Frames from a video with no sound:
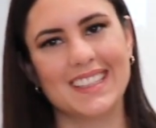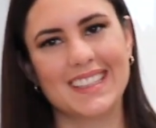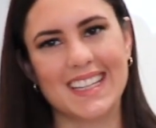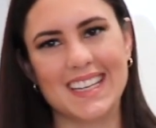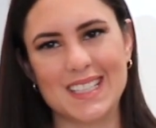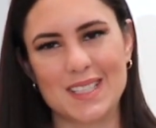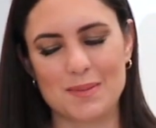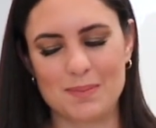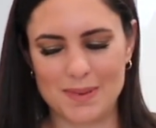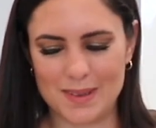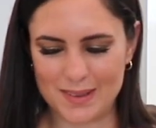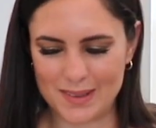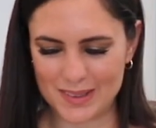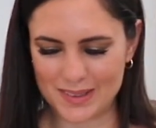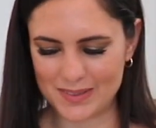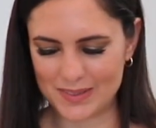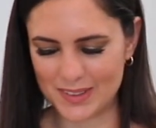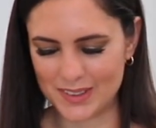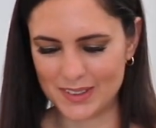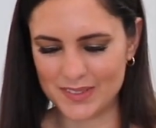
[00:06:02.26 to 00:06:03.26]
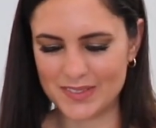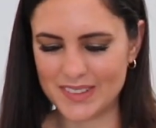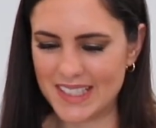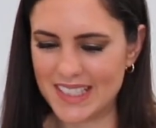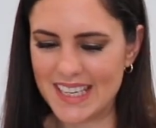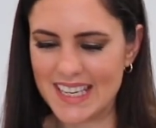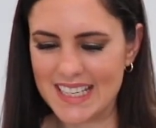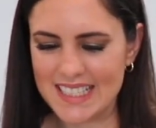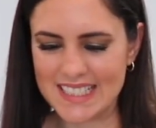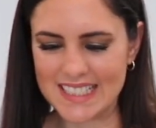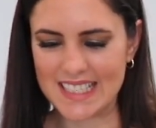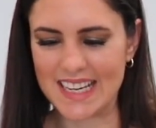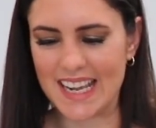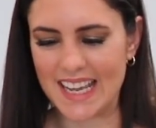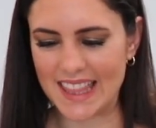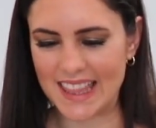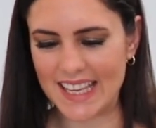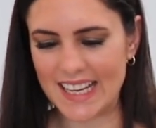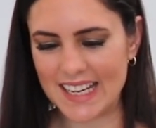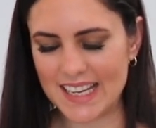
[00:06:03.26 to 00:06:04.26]
That's beautiful. You can't
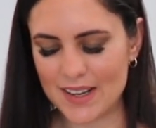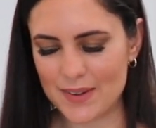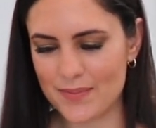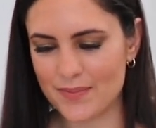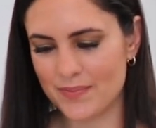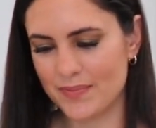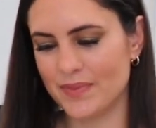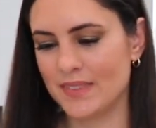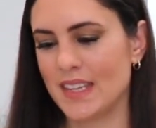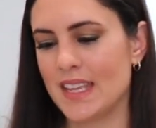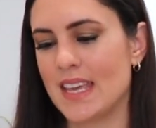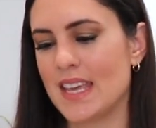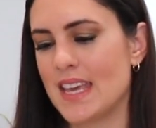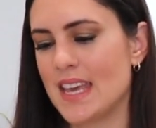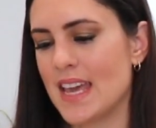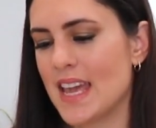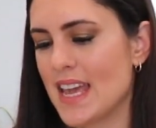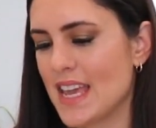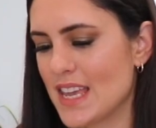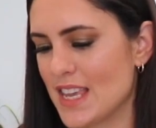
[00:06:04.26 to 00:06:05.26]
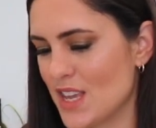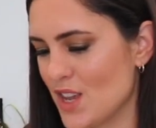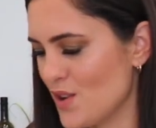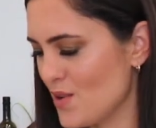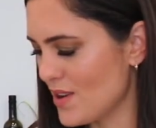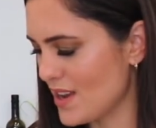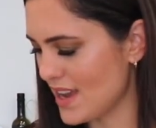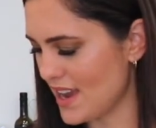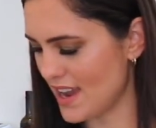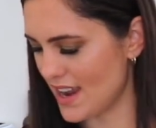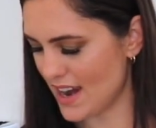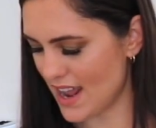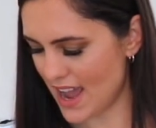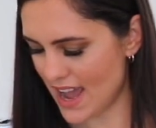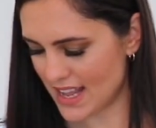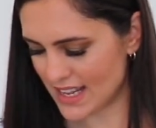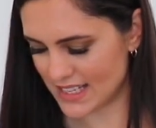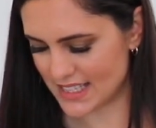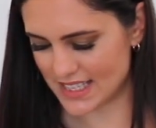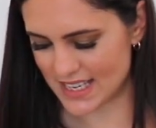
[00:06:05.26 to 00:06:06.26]
deny that. You
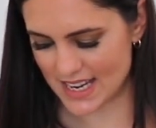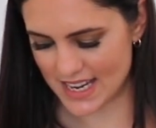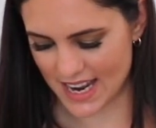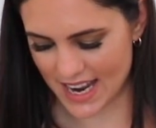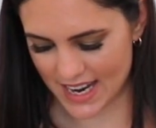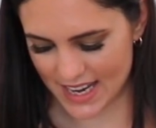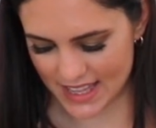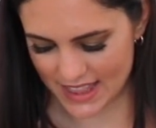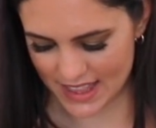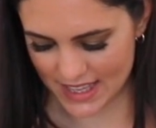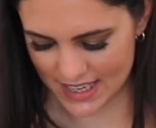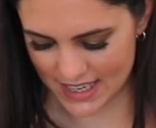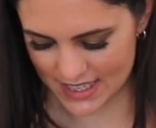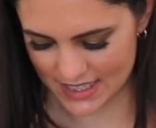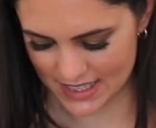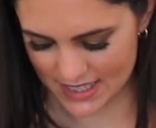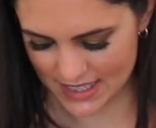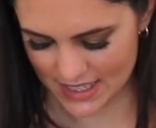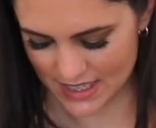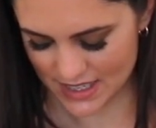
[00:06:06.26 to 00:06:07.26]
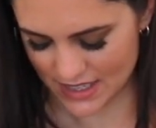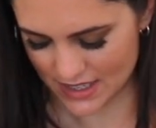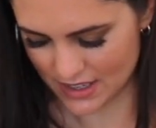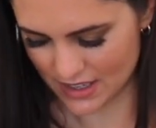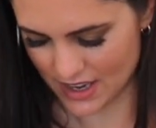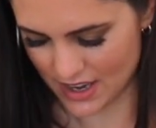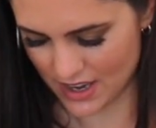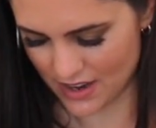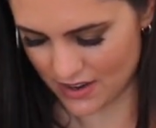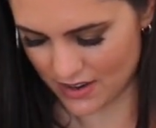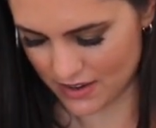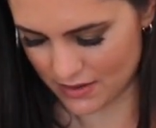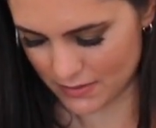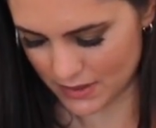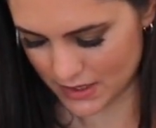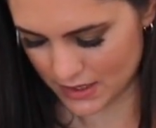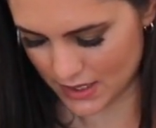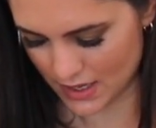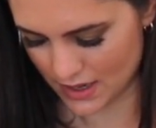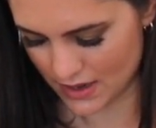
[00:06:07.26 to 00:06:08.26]
cannot deny that. Okay, let
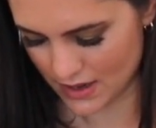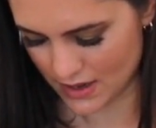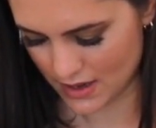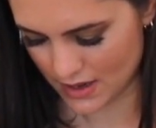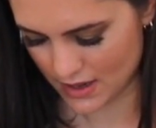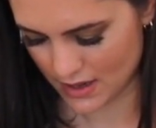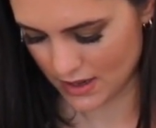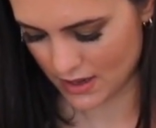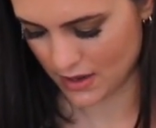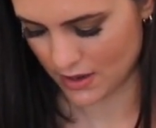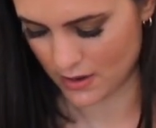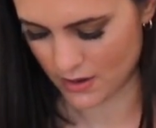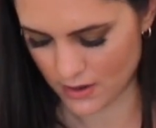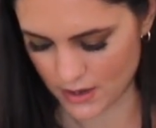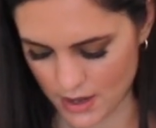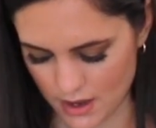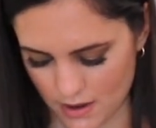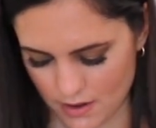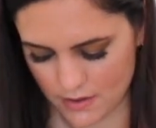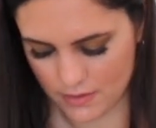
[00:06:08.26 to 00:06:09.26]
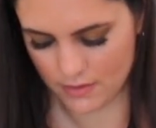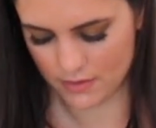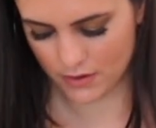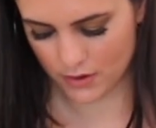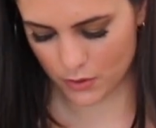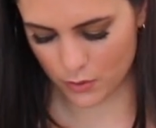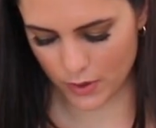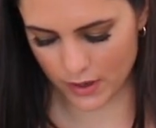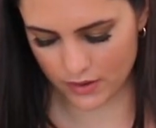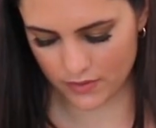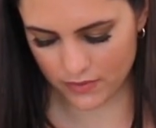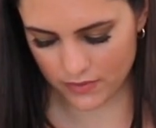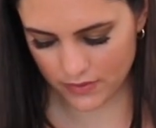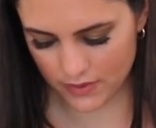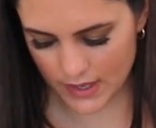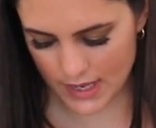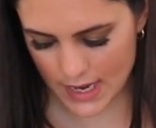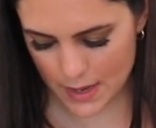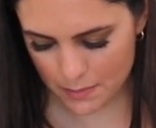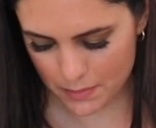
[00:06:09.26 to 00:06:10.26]
me see. Okay, quick
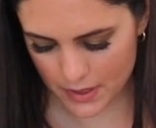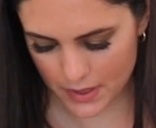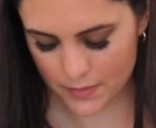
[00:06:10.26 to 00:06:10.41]
flip.